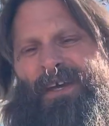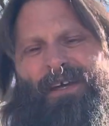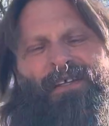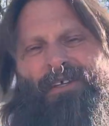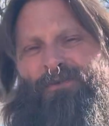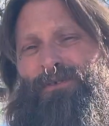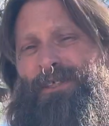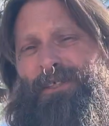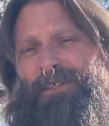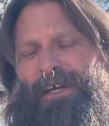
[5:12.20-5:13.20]
They have
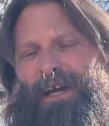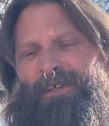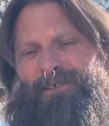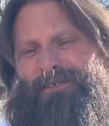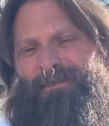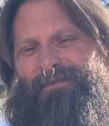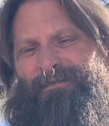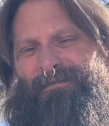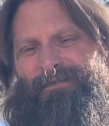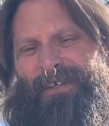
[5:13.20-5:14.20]
really good action,
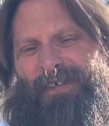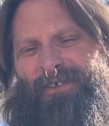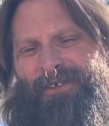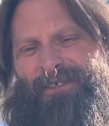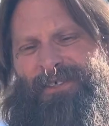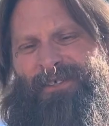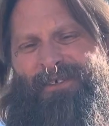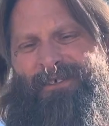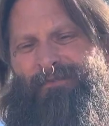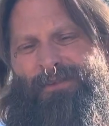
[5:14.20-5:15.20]
and they're just
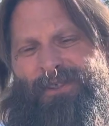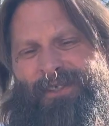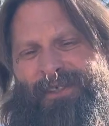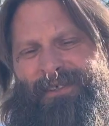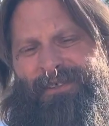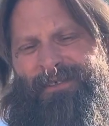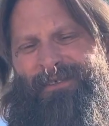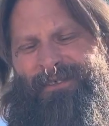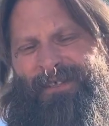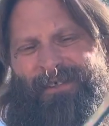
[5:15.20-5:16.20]
on bushings.
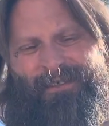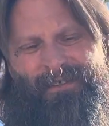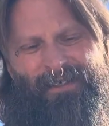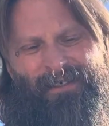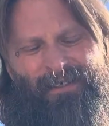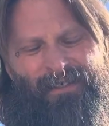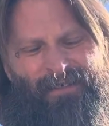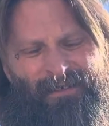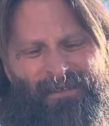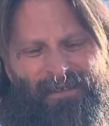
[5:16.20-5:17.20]
They're not on like any
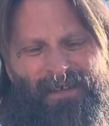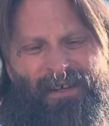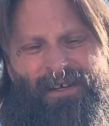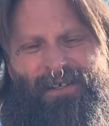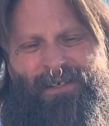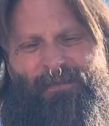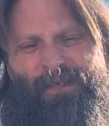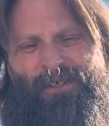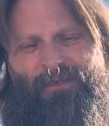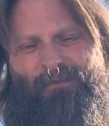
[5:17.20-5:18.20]

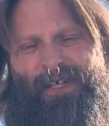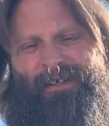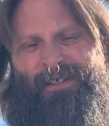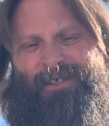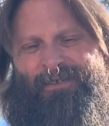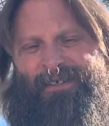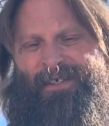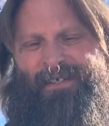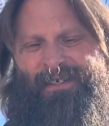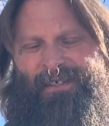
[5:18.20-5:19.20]
special bearings or
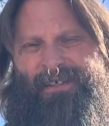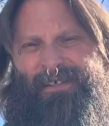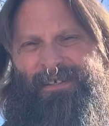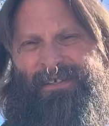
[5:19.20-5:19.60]
anything.